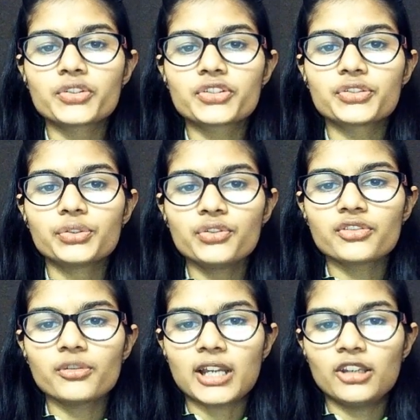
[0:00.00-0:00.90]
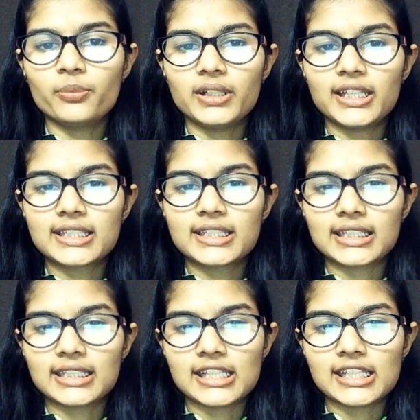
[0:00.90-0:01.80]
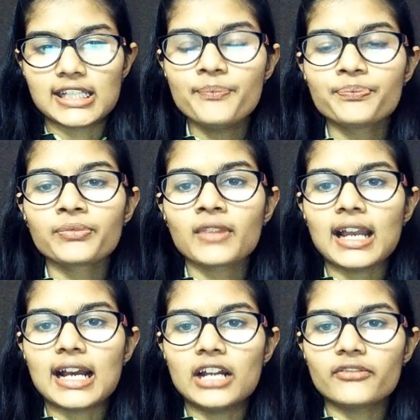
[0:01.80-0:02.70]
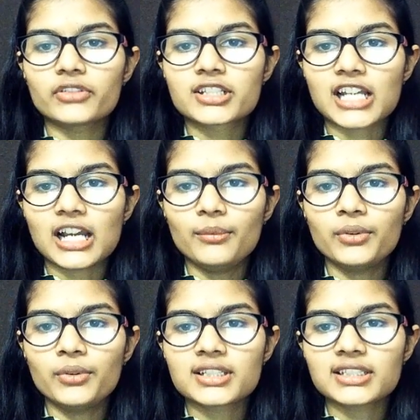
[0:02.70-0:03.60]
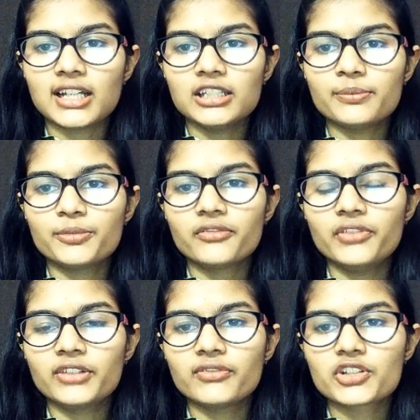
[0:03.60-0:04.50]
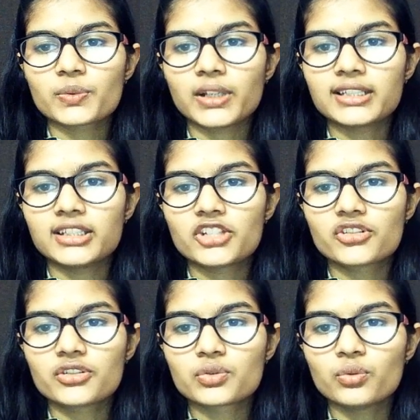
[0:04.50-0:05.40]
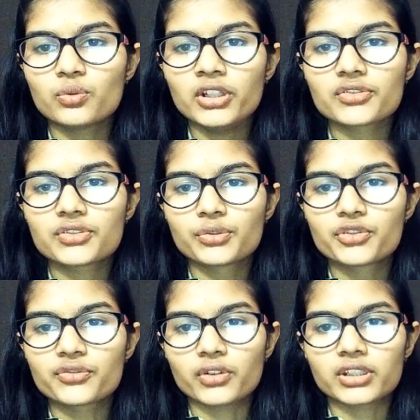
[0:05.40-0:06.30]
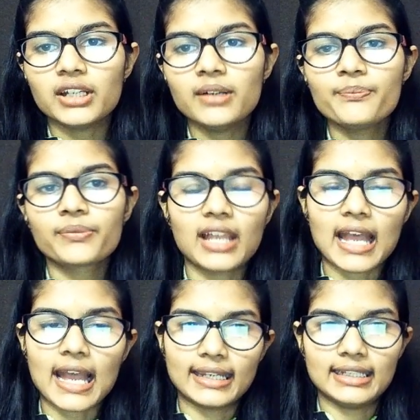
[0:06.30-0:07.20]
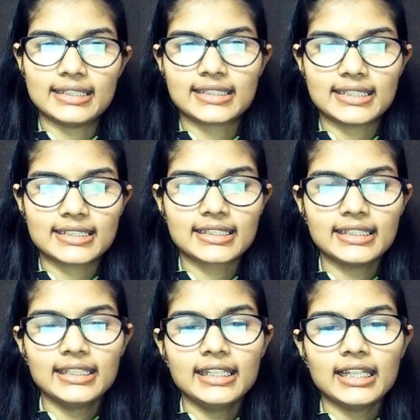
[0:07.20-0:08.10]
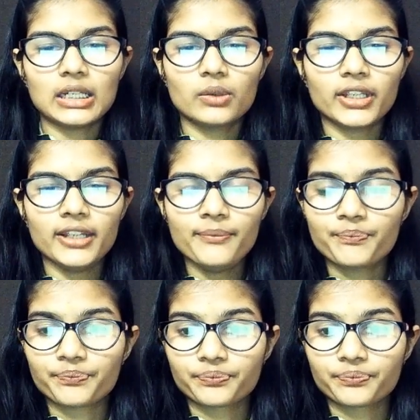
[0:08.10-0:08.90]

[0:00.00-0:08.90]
which is used for manipulating the data, and for the Tableau it is that the perfect visualization tool which is used for the analysis. Okay,